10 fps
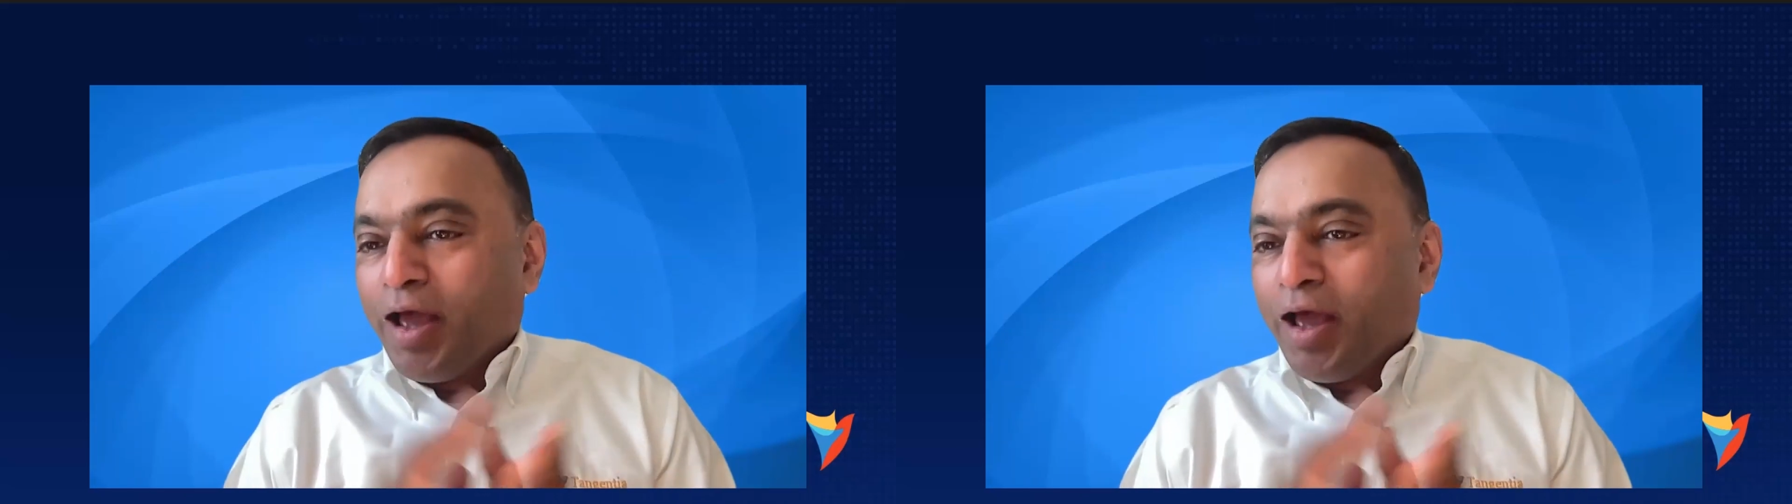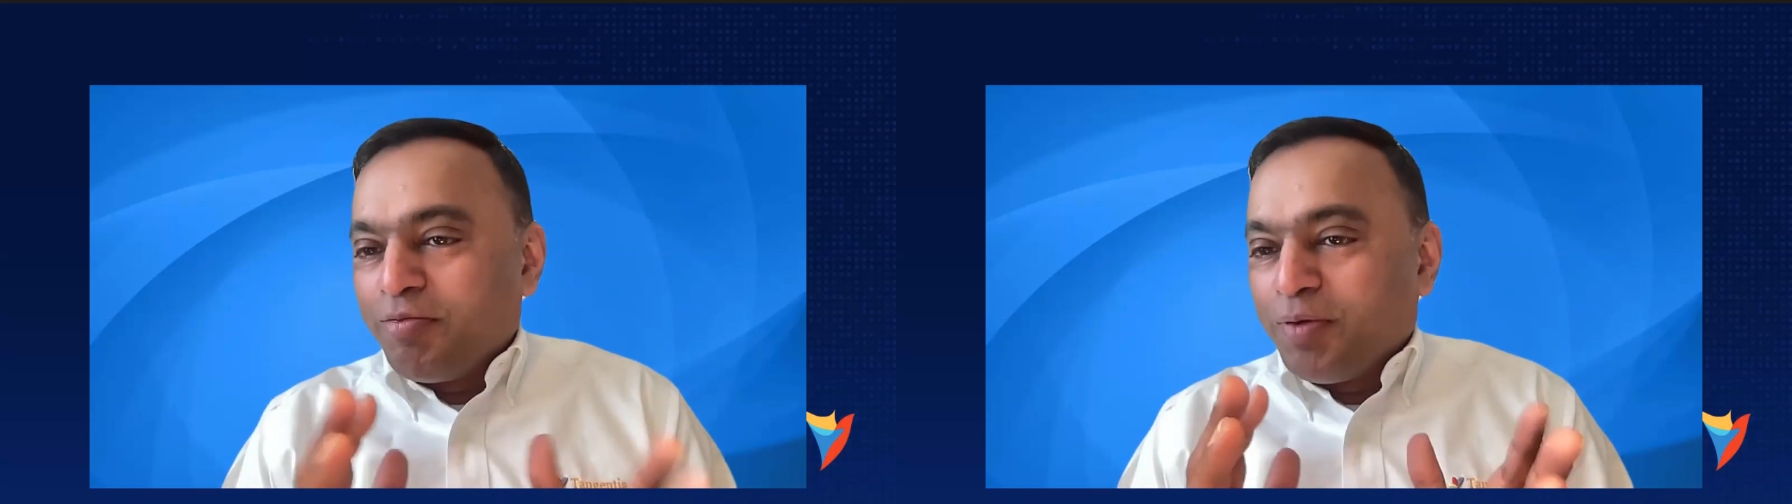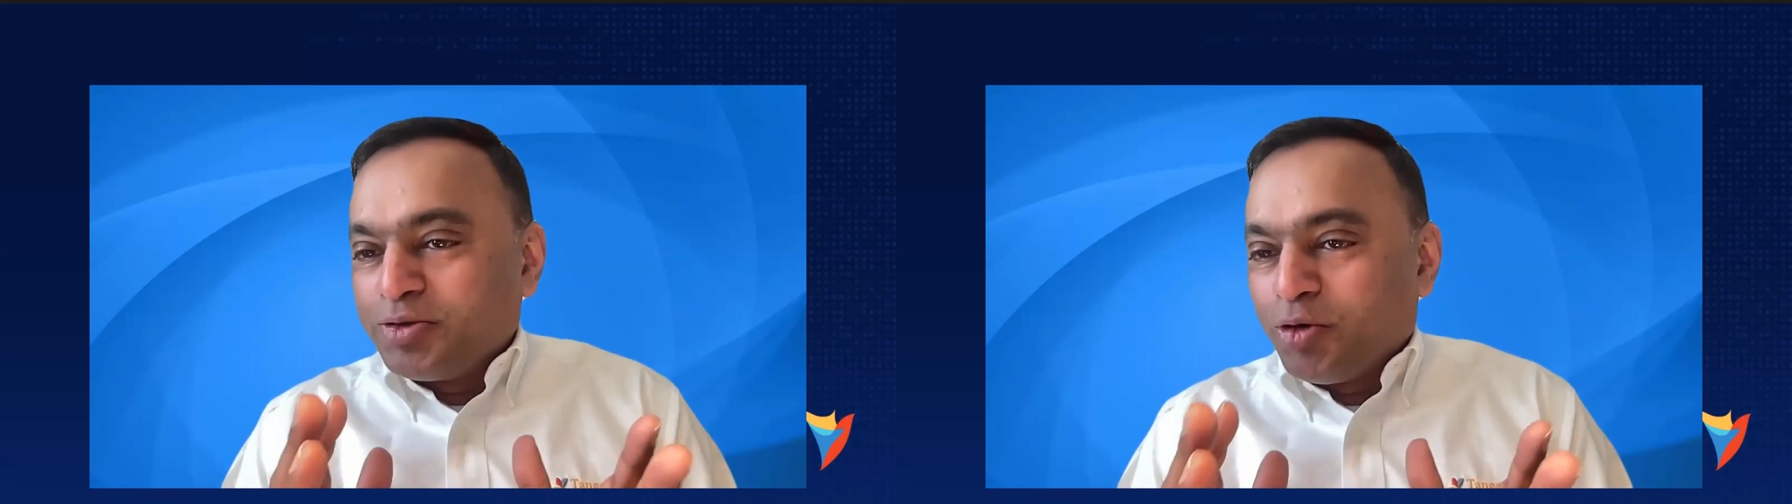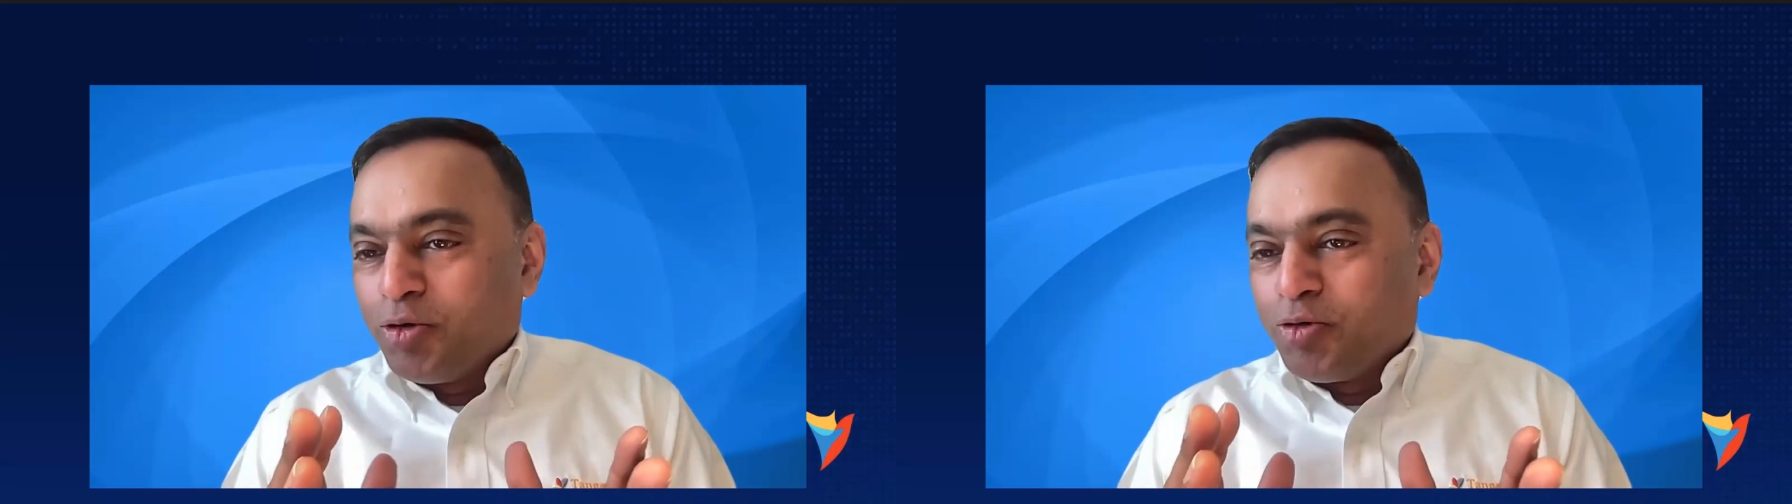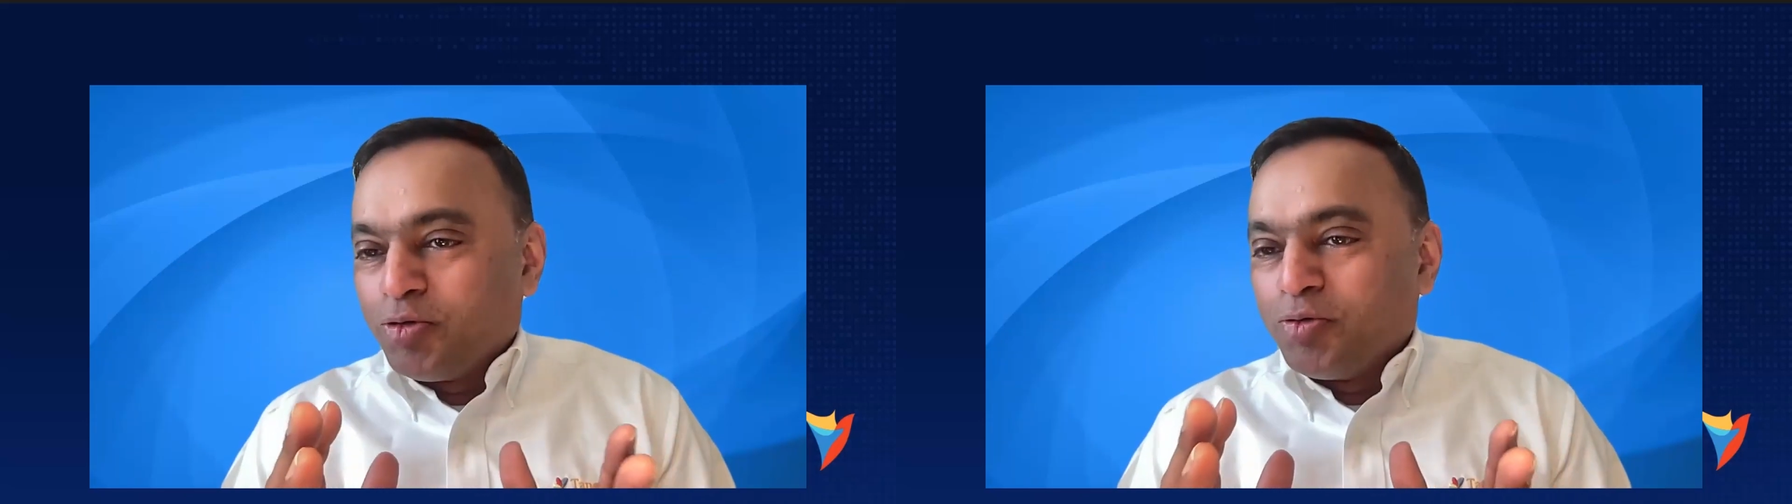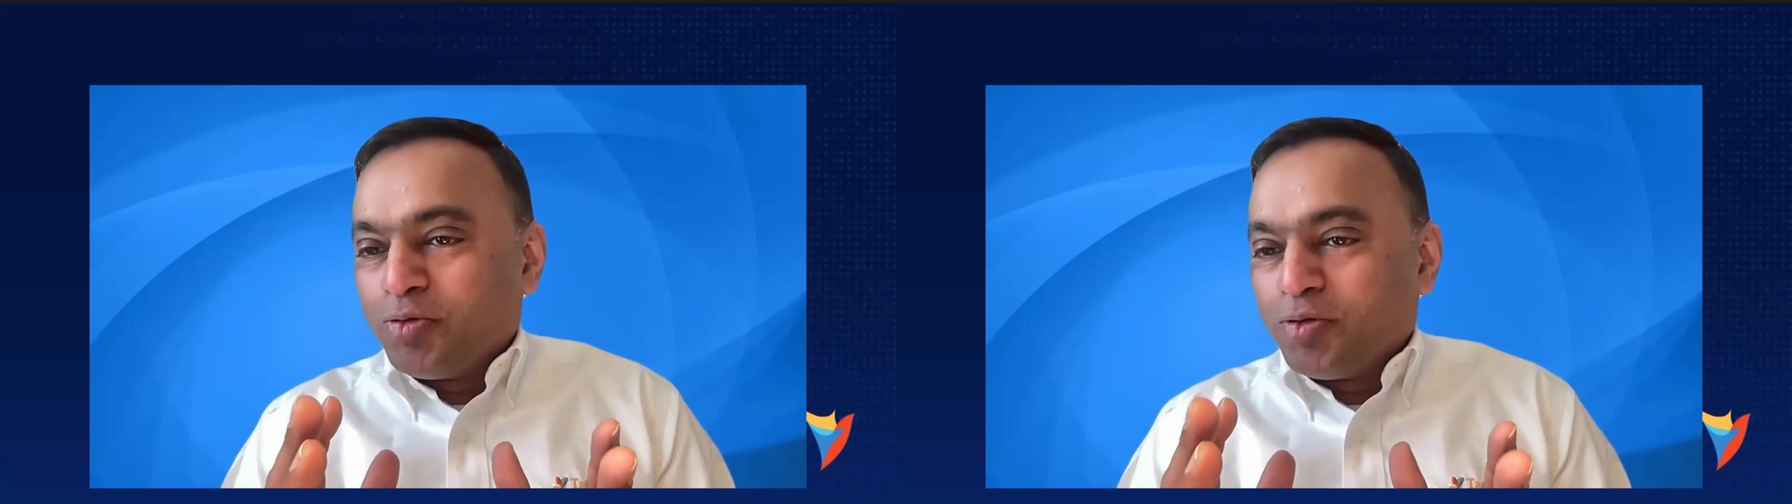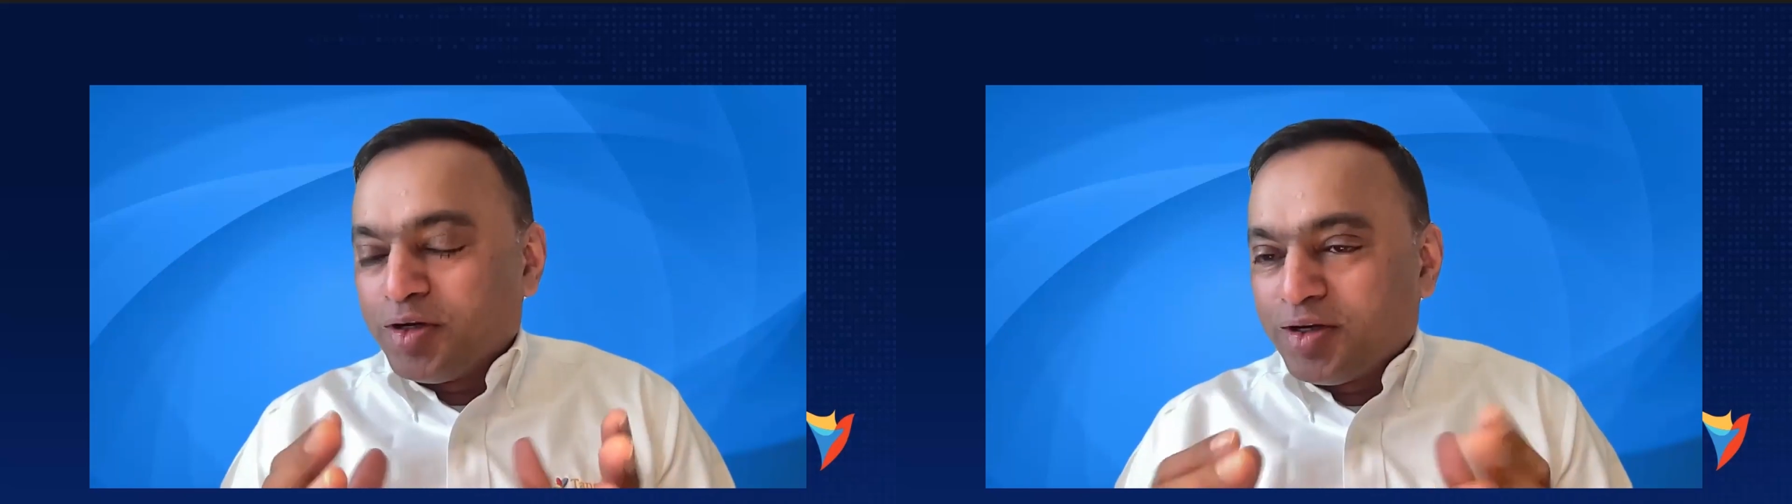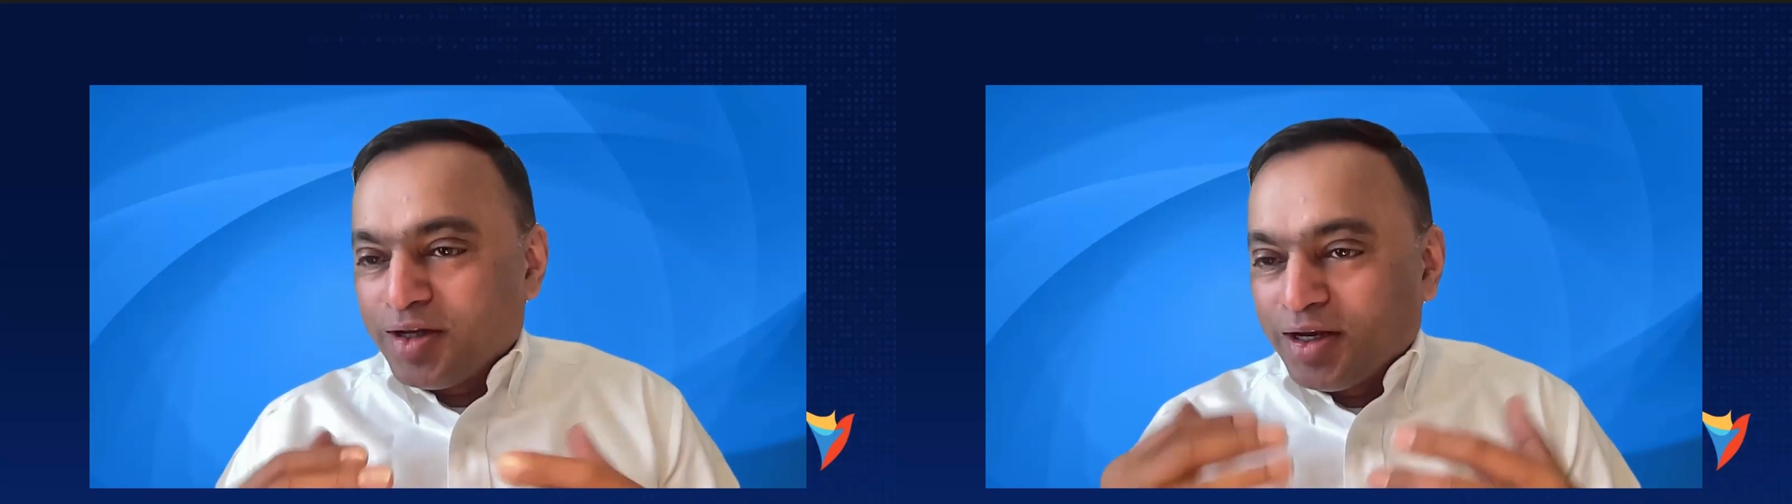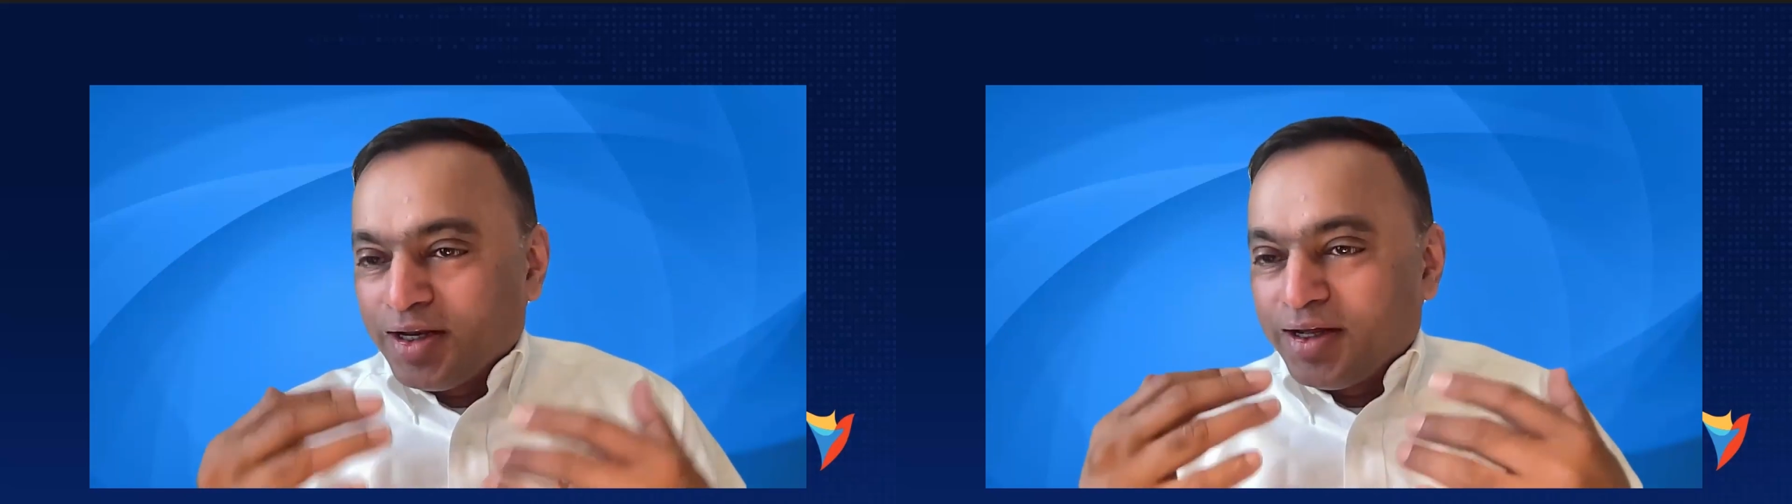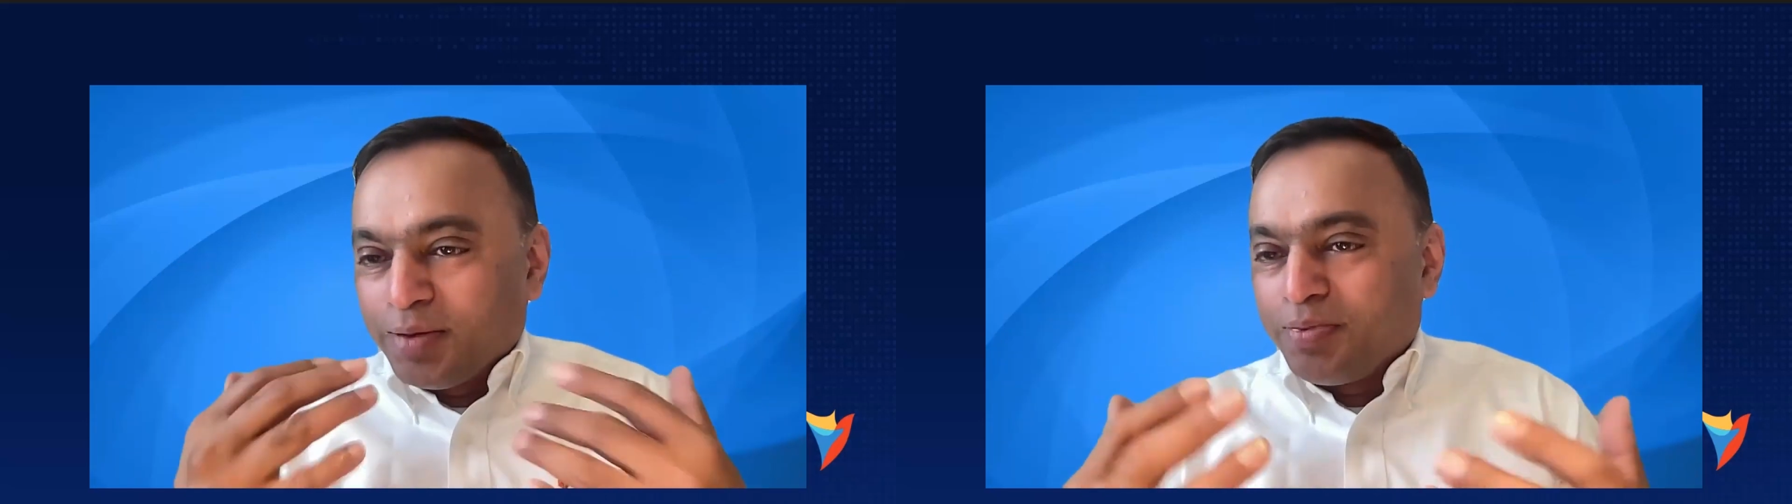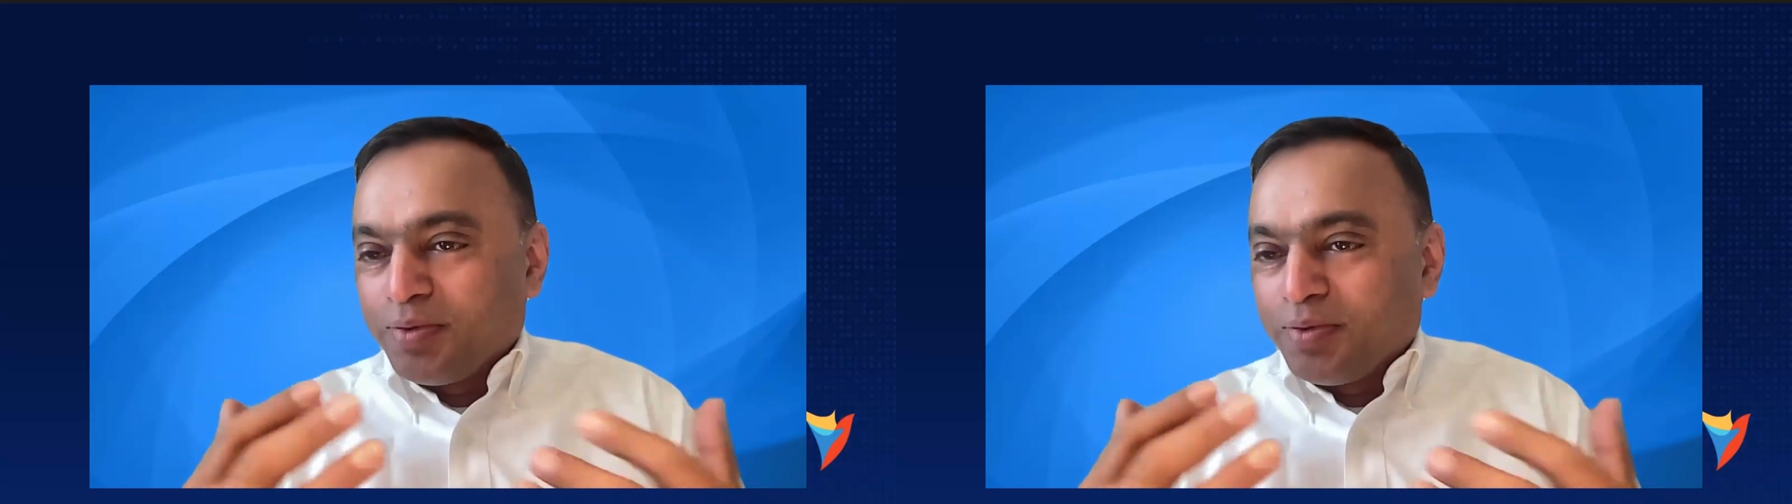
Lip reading: everybody's going to really